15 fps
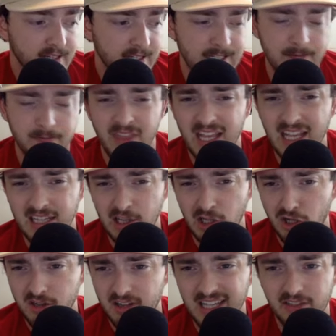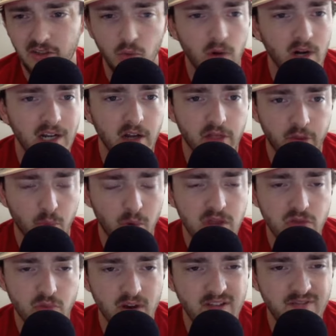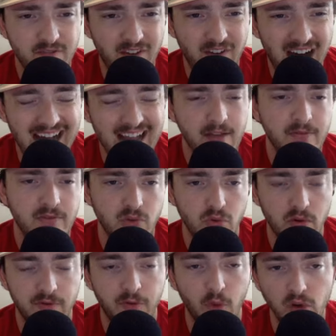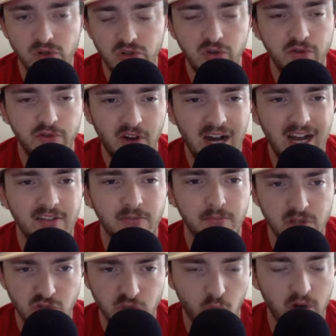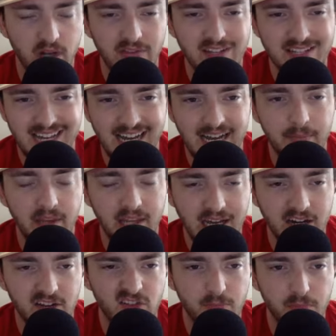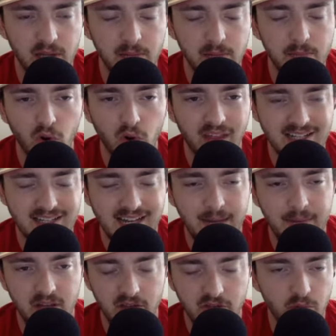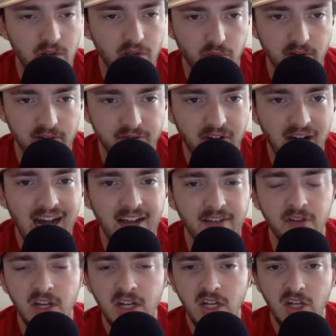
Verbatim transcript: Um, they look like they're running a 3-3-5 to a 4-2-5 majority of the time. They kind of split more that time in a 3-3-5.